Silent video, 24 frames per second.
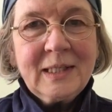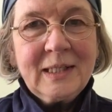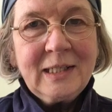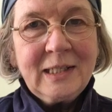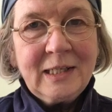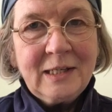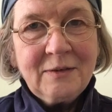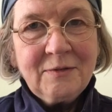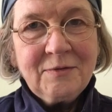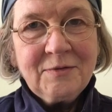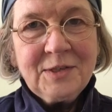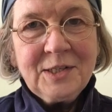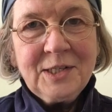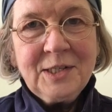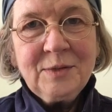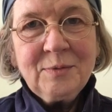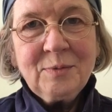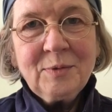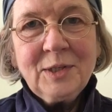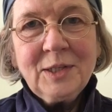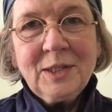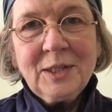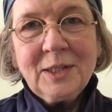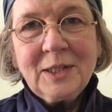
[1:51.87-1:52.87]
loves his
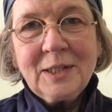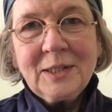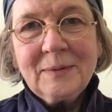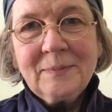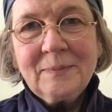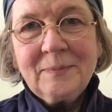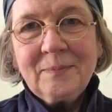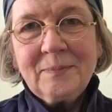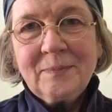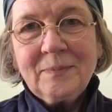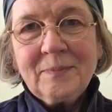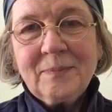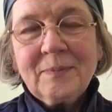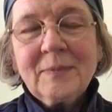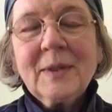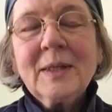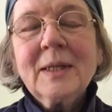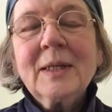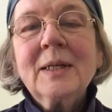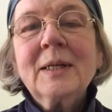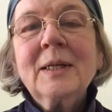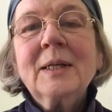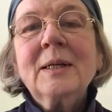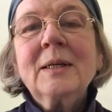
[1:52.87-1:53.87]
work.
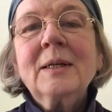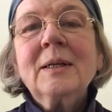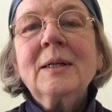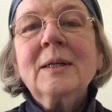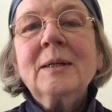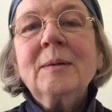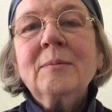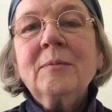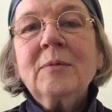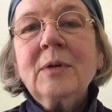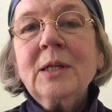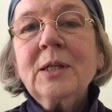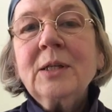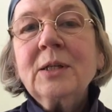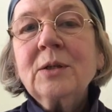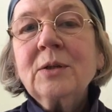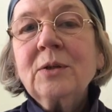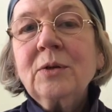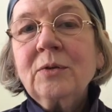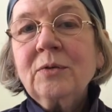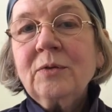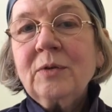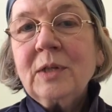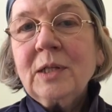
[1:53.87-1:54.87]
Brother
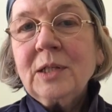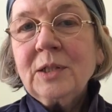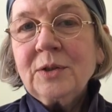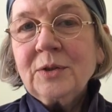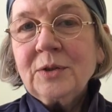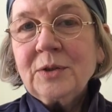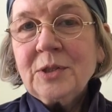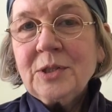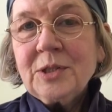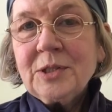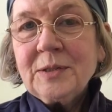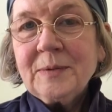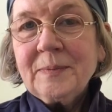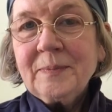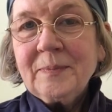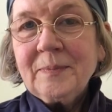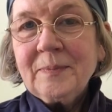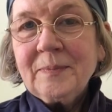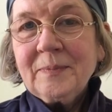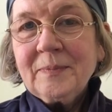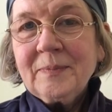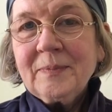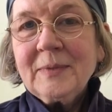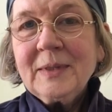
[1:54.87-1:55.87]
Conradus
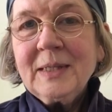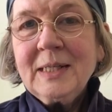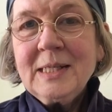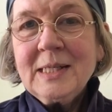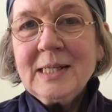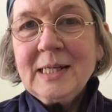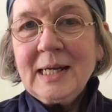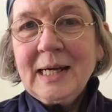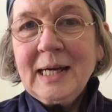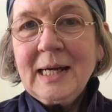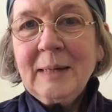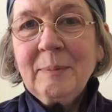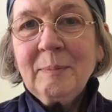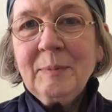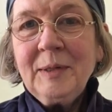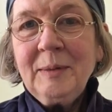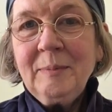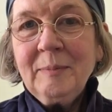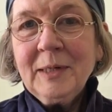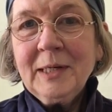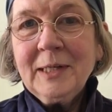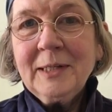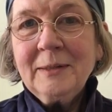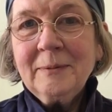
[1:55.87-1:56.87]
is a happy
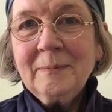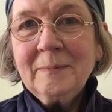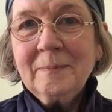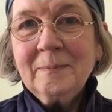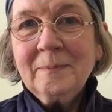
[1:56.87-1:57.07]
man.